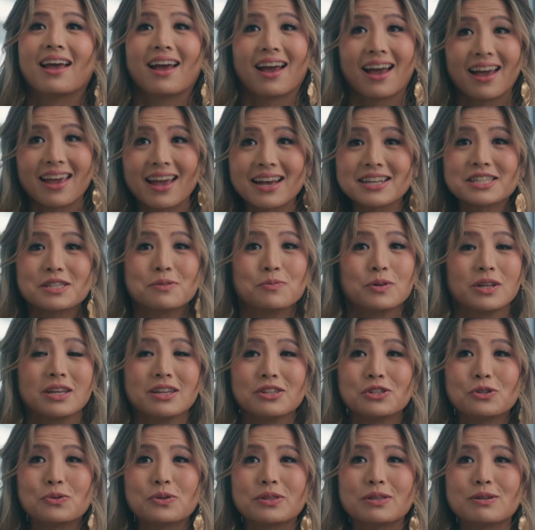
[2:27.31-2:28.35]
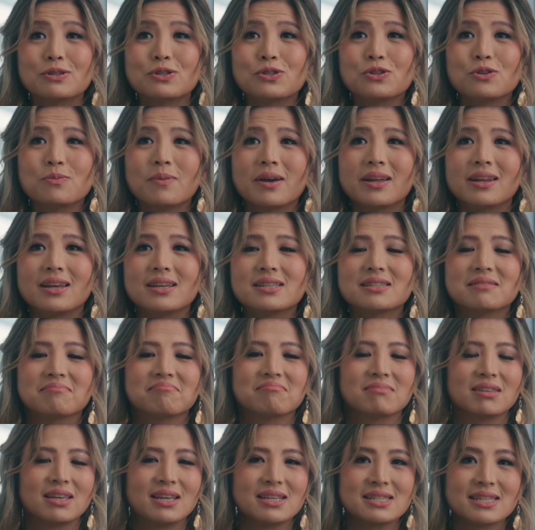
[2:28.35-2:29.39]
I asked him what he'd do with those 2 monies.
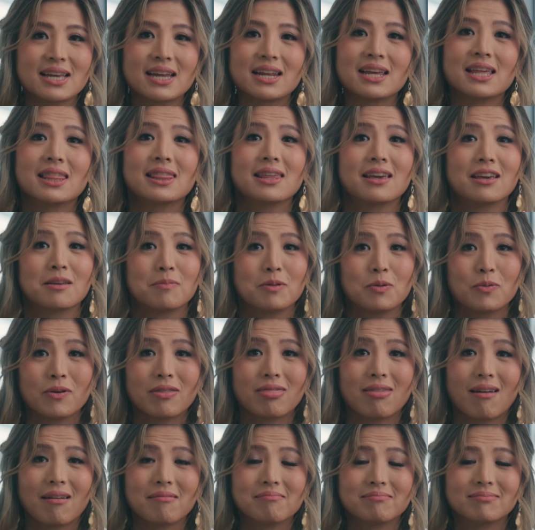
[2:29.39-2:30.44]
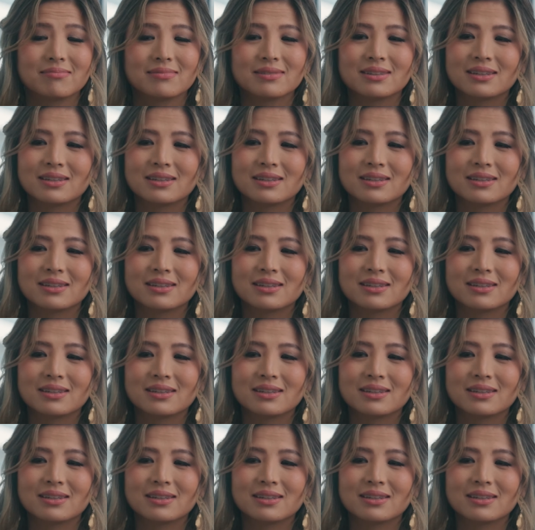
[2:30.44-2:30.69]
He said he'd thank me with them.